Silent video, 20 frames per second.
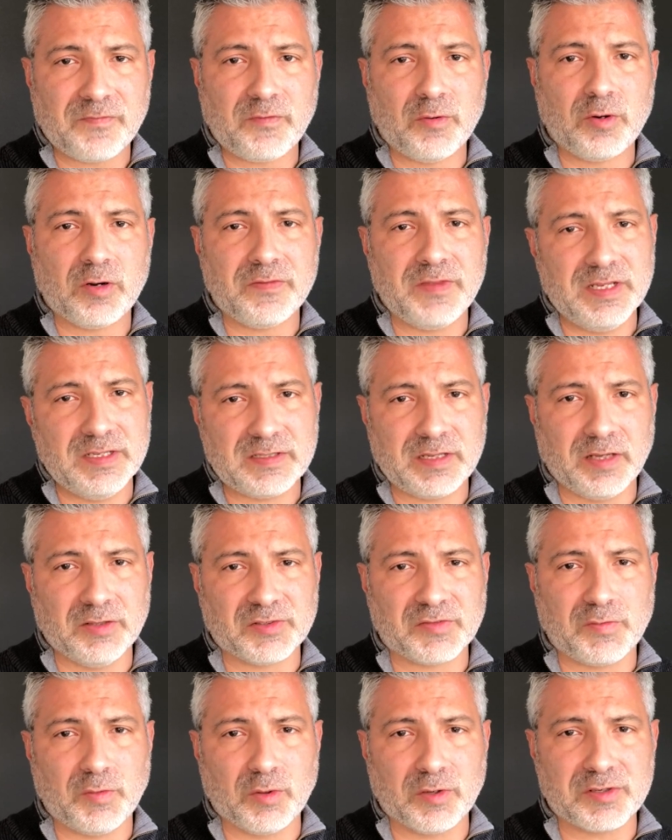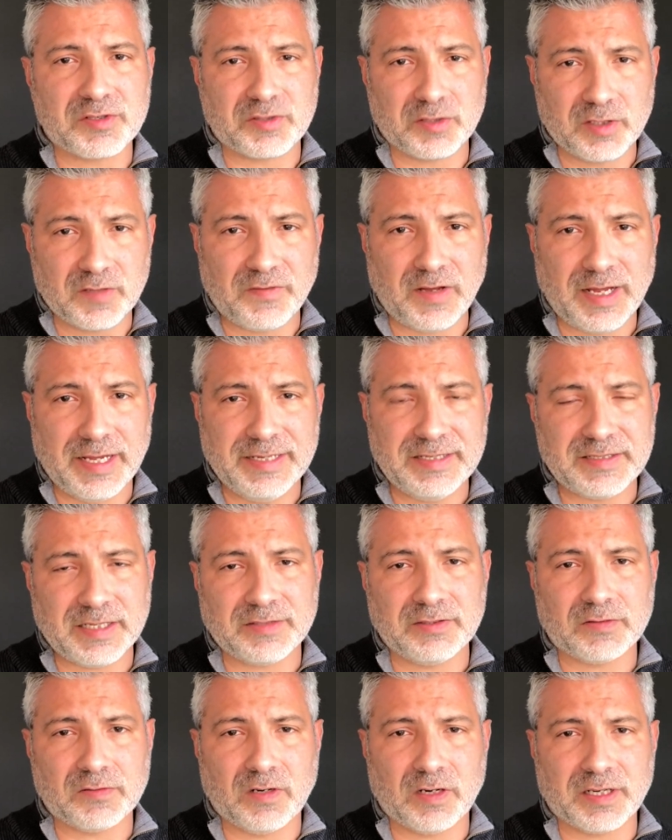for the Salesforce Certified
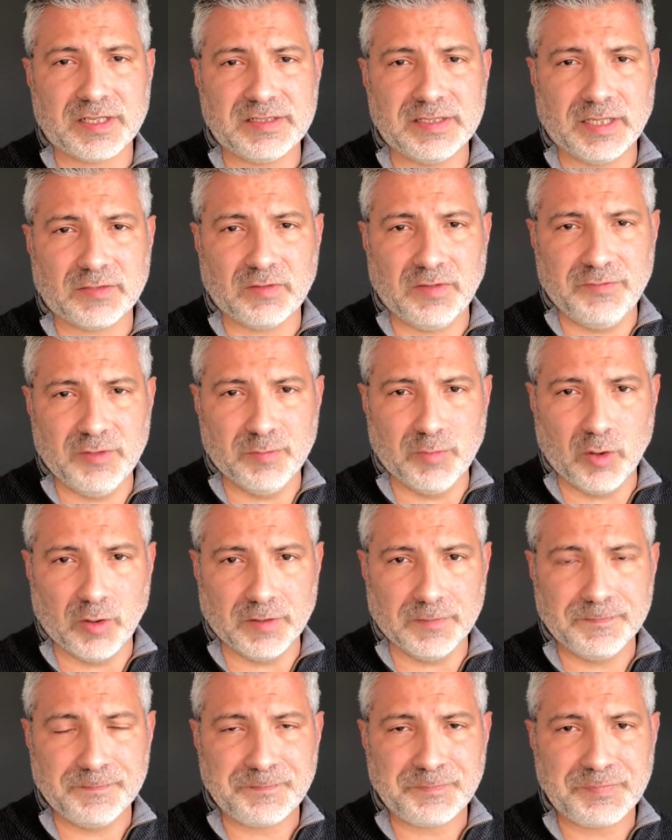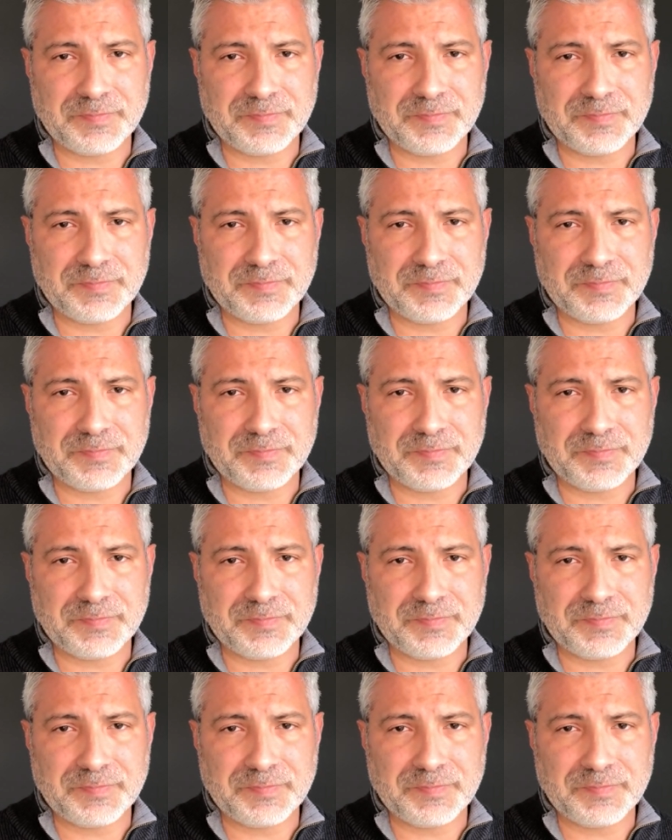Technical Architect Review Board.